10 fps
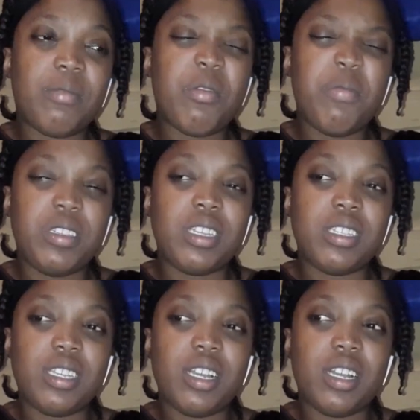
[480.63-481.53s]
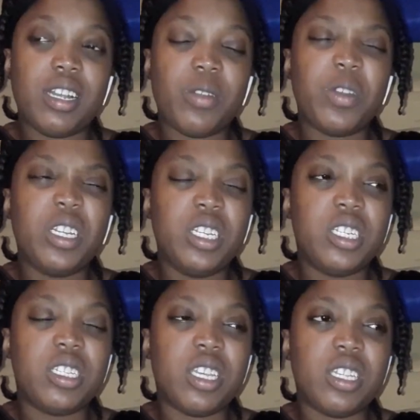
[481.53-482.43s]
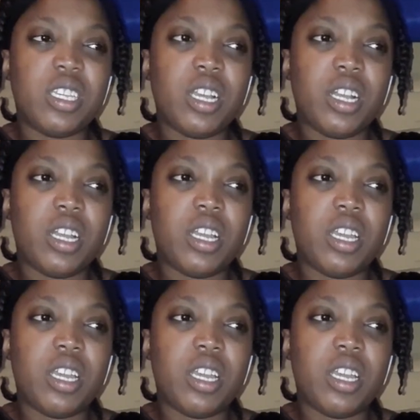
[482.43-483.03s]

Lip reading: what did she say to her?